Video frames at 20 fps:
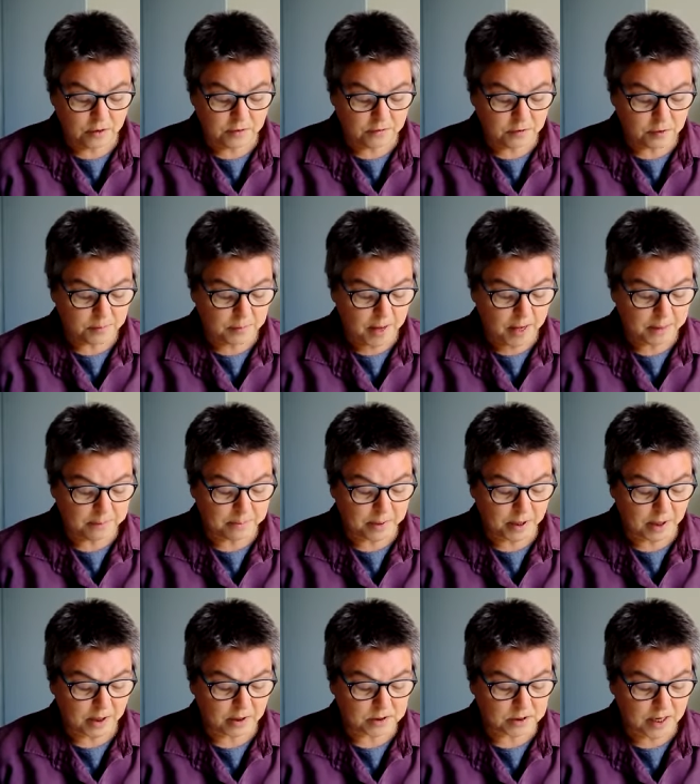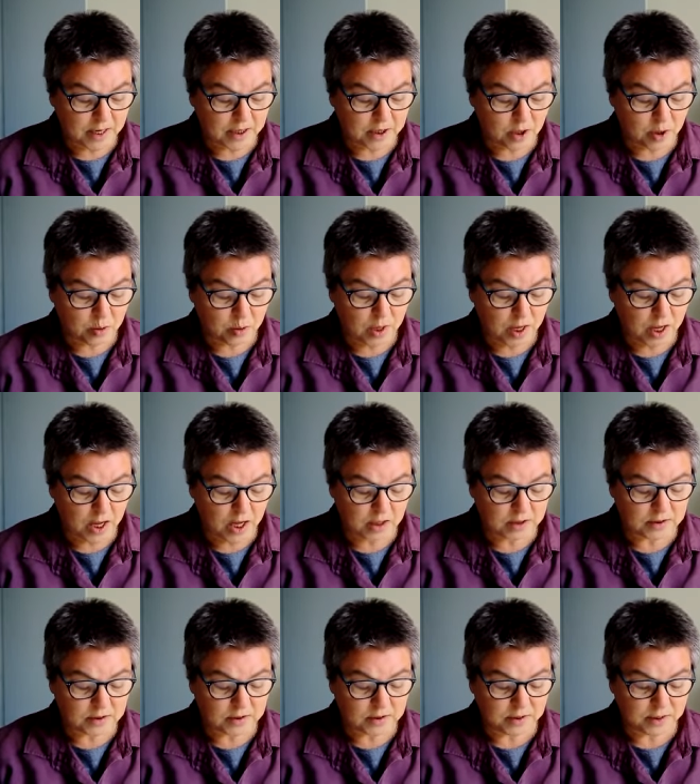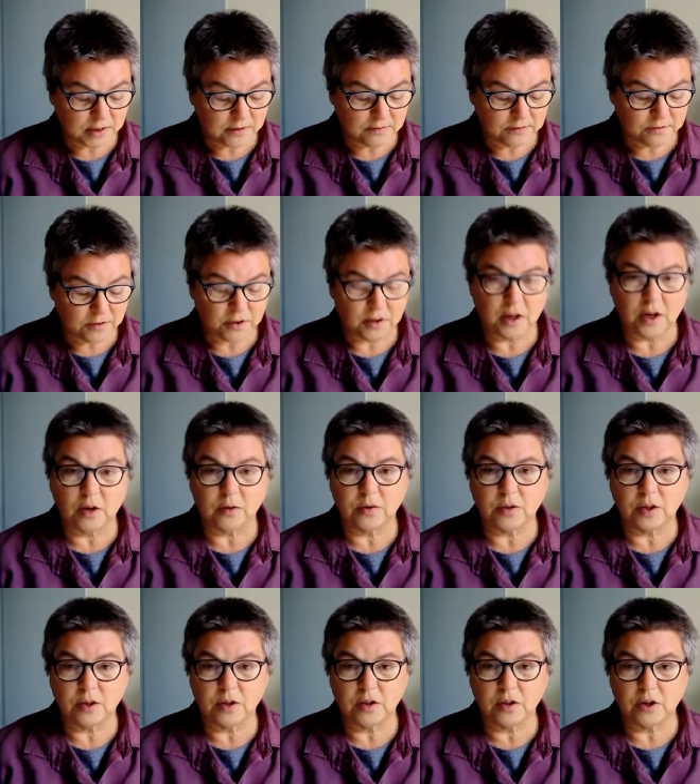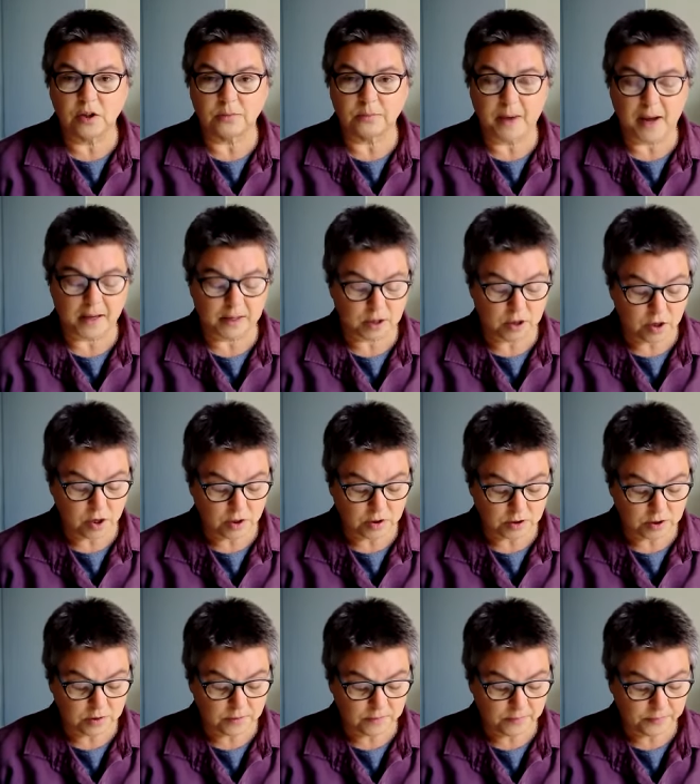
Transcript: For my part, I wholeheartedly followed the Lord my God.